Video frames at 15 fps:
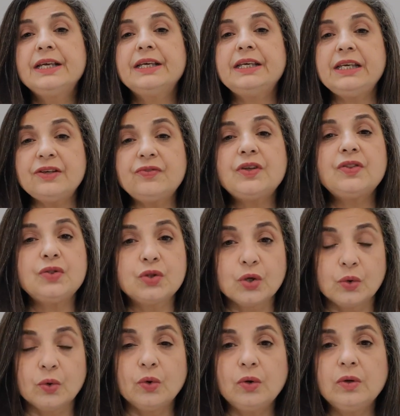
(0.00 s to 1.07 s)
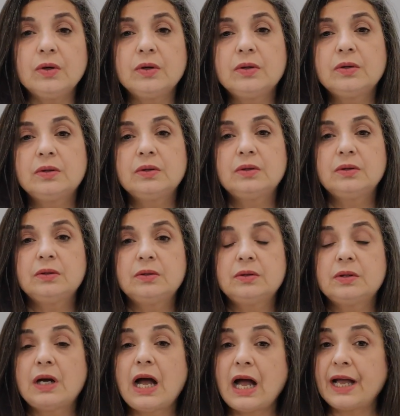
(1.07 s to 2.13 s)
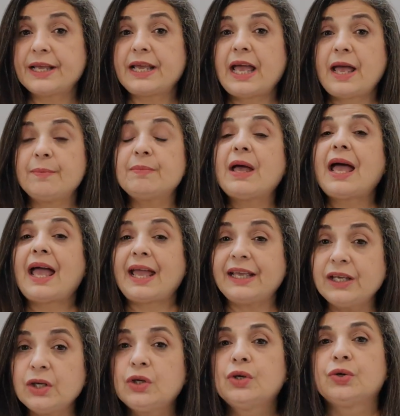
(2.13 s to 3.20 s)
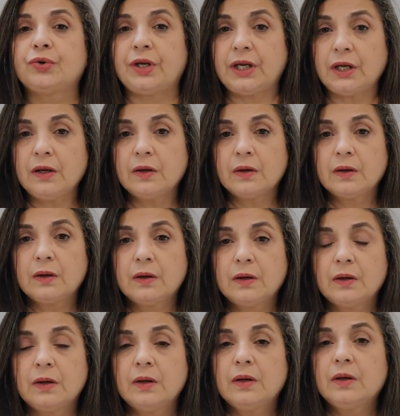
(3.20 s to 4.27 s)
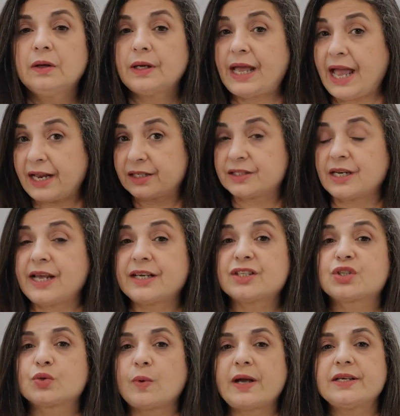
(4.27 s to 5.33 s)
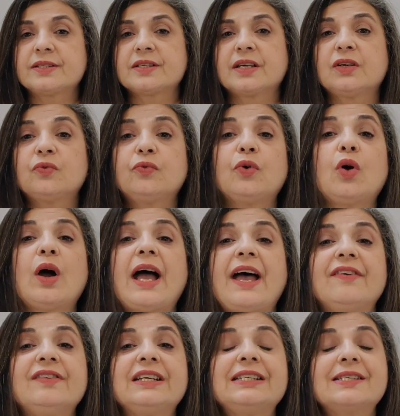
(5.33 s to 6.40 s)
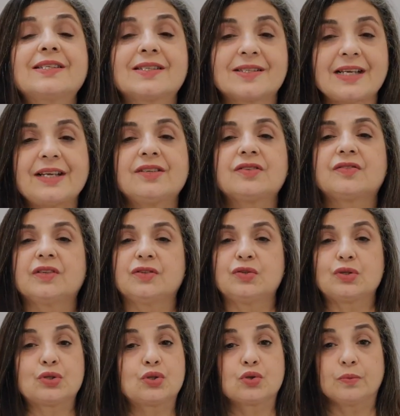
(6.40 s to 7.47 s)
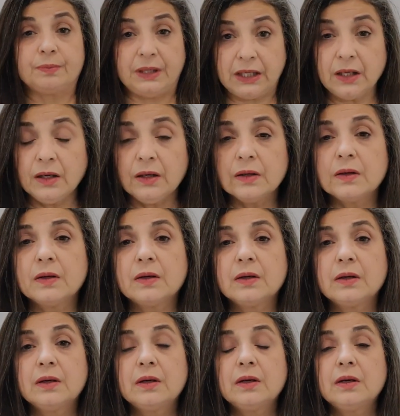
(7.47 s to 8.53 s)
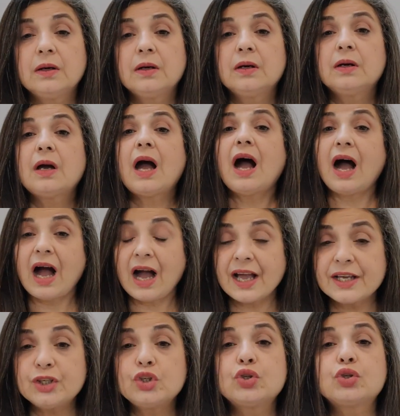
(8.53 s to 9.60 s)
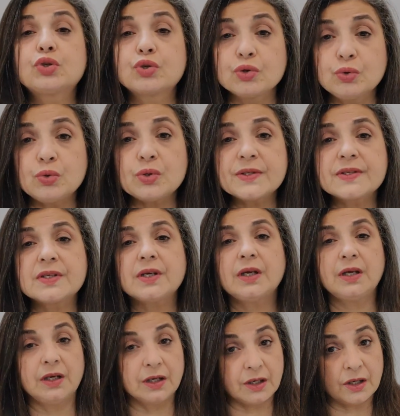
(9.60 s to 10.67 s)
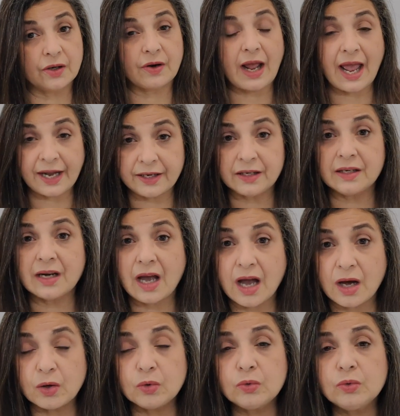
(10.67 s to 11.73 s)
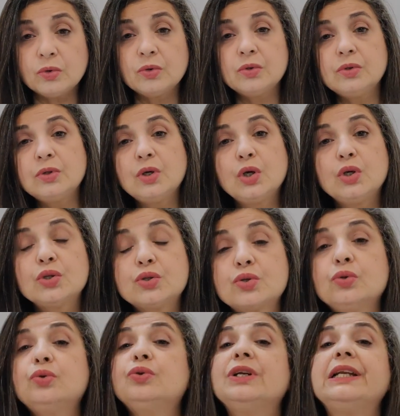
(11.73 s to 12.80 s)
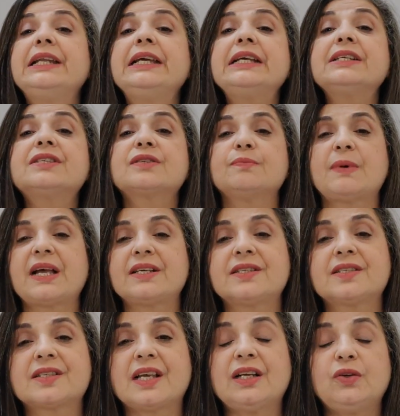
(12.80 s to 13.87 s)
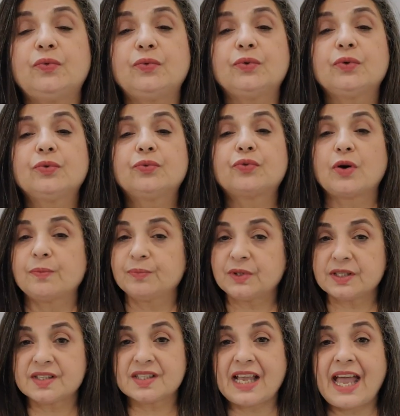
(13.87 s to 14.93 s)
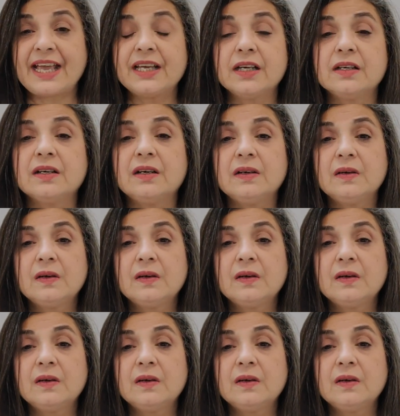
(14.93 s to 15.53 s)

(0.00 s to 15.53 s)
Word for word: Even though I am angry at XYZ for having said this to me, I choose here and now to release myself from this anger